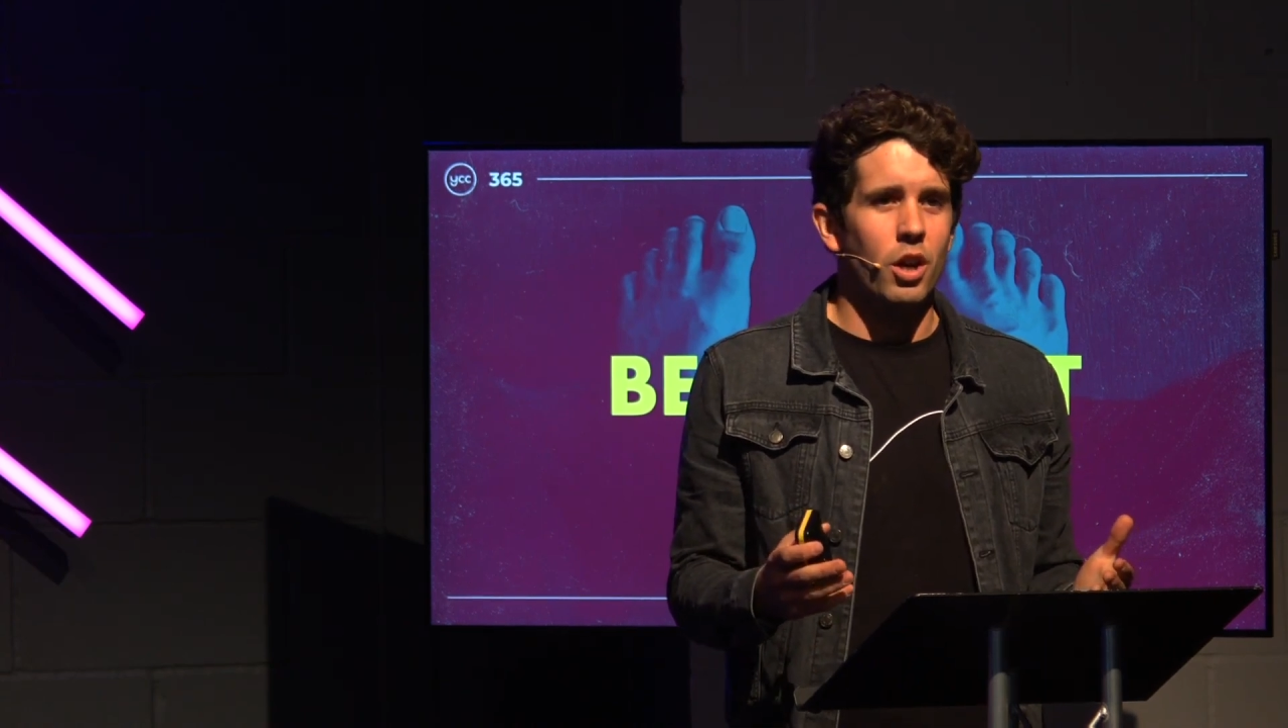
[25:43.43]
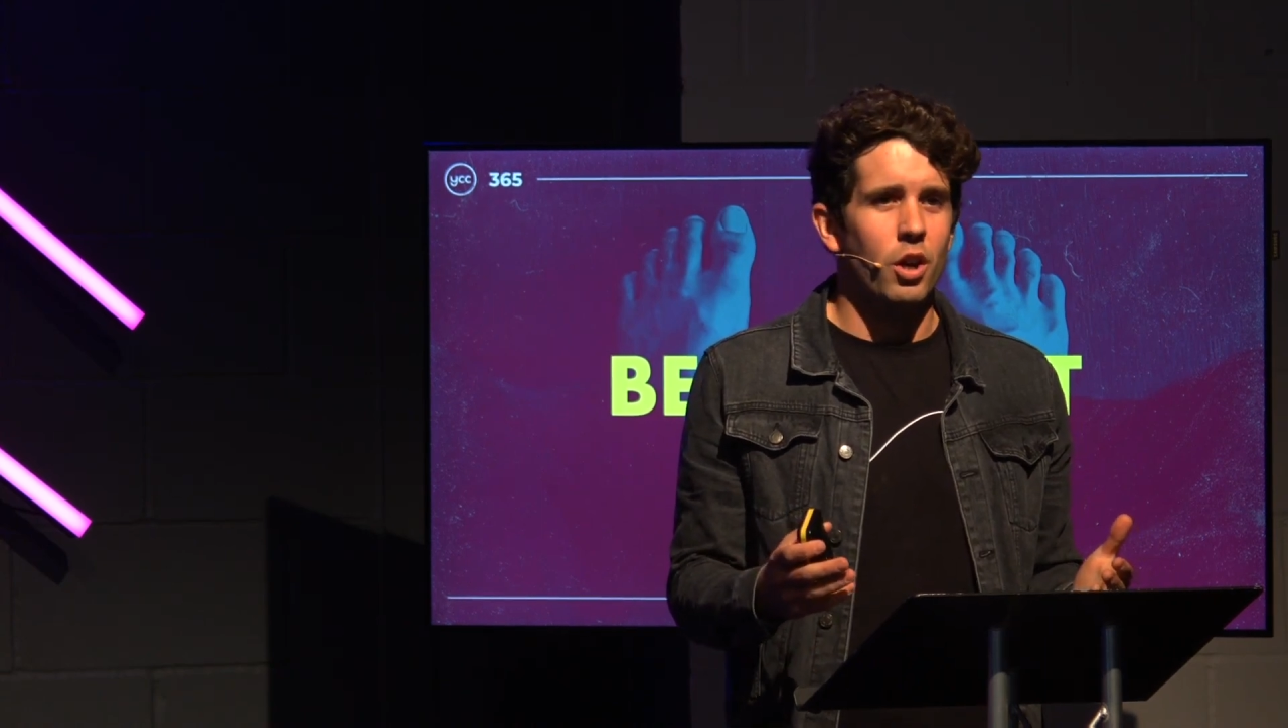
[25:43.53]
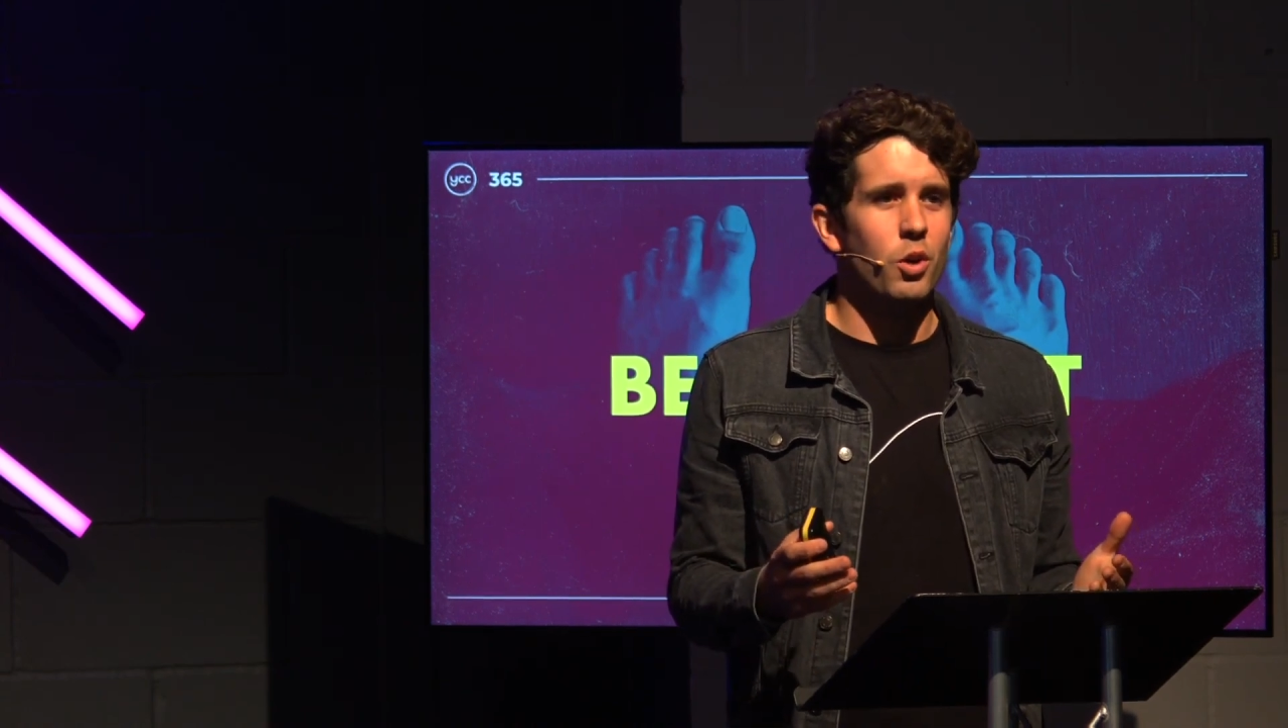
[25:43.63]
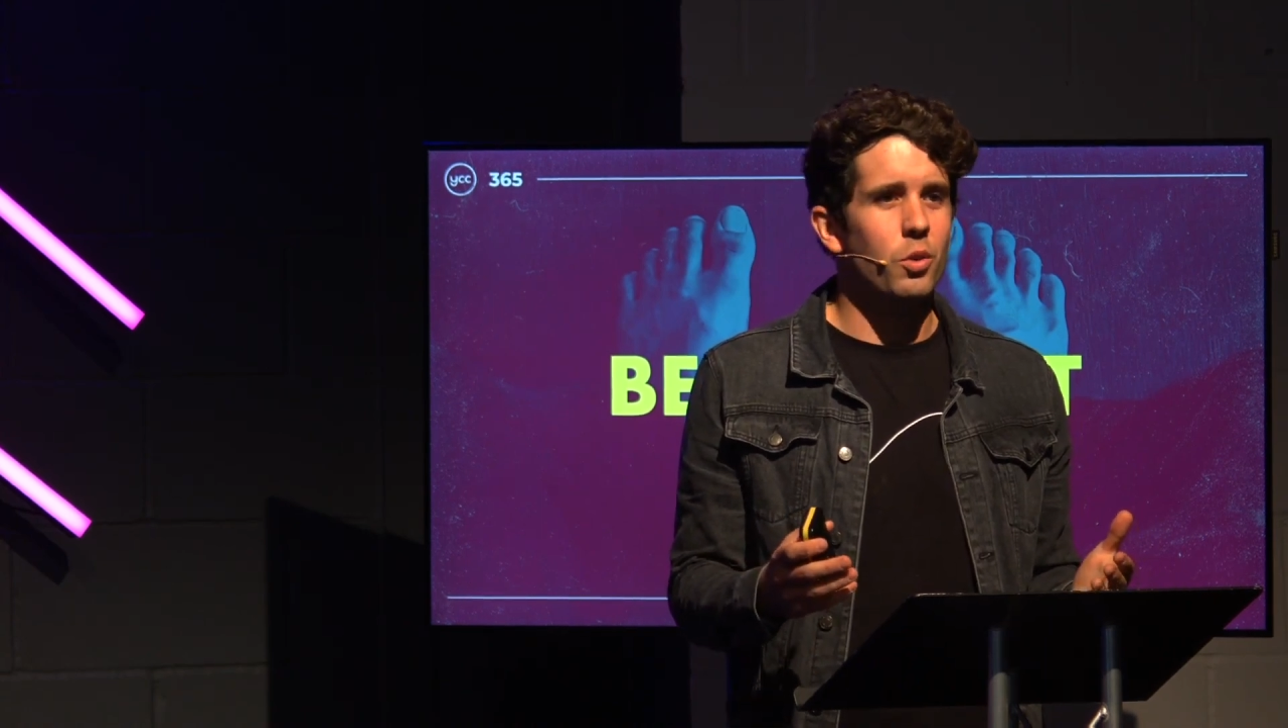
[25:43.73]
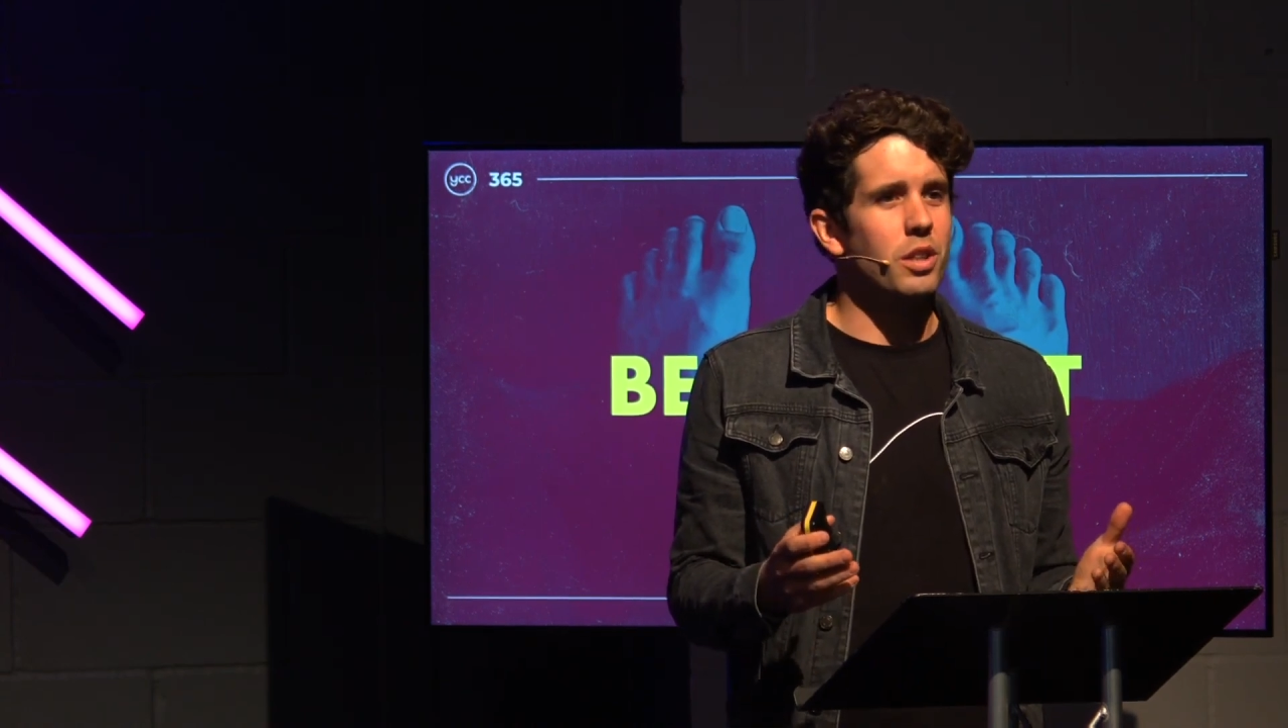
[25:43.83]

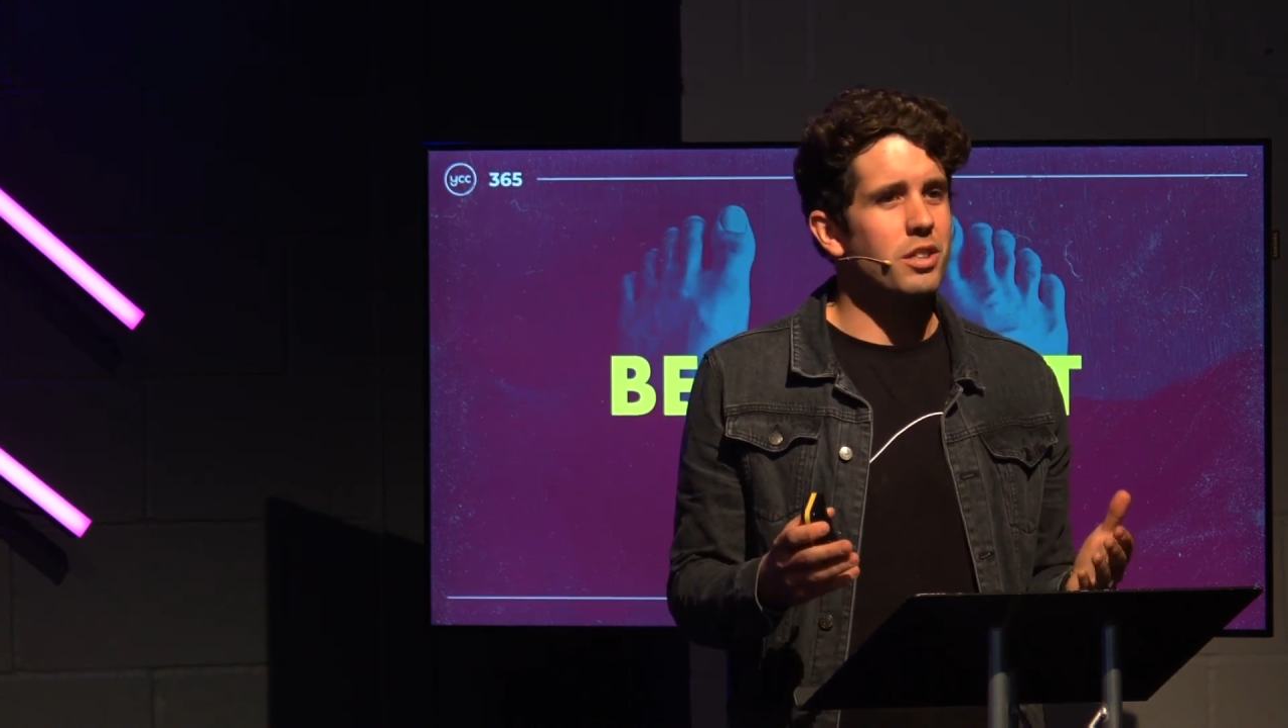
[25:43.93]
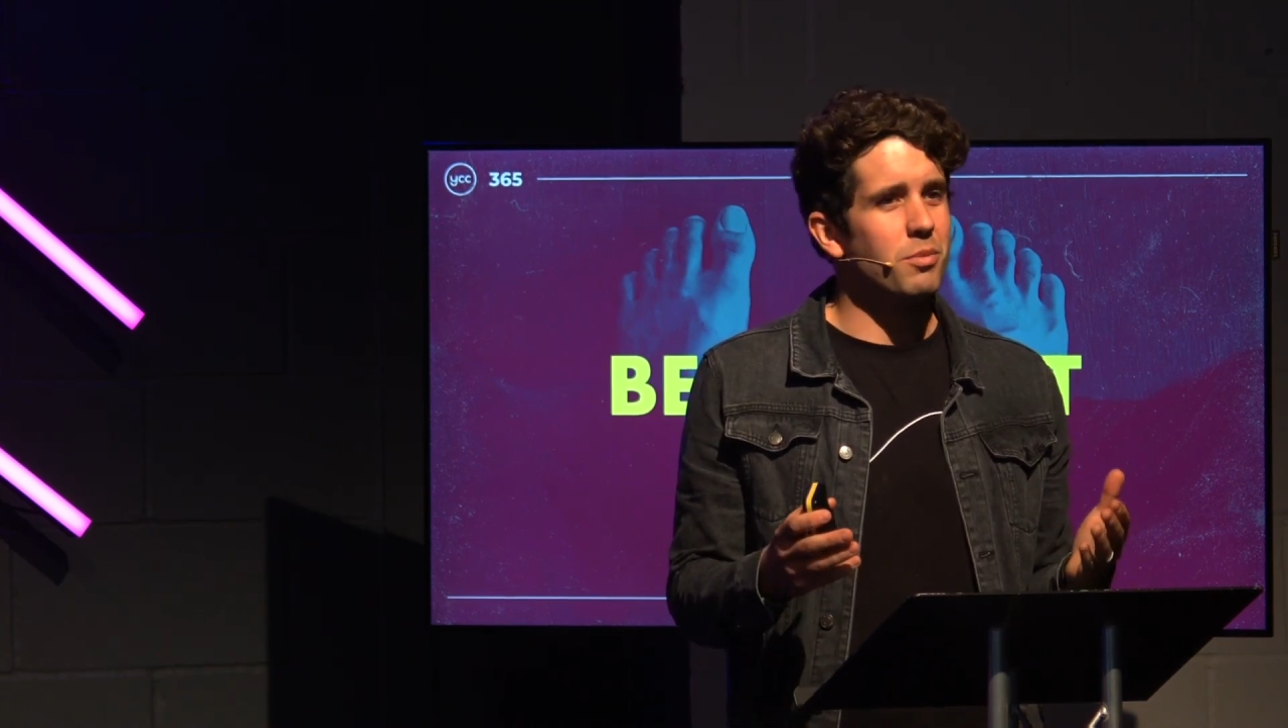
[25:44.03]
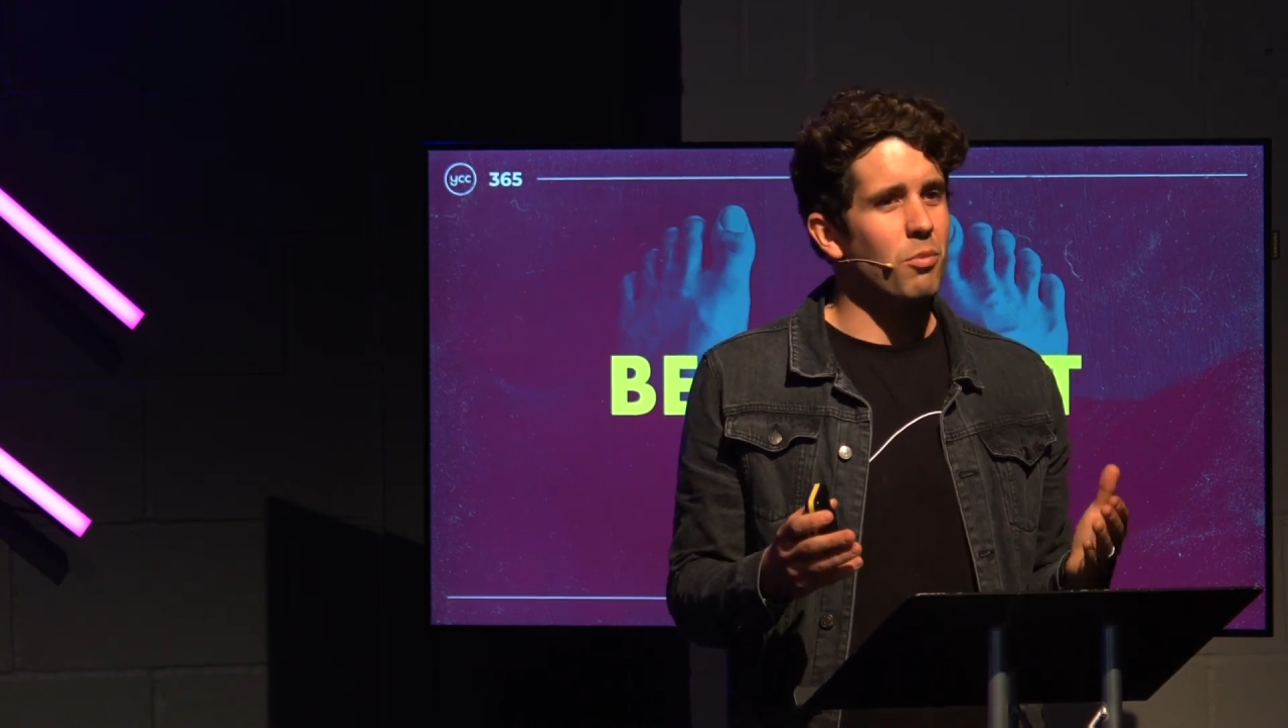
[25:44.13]
who this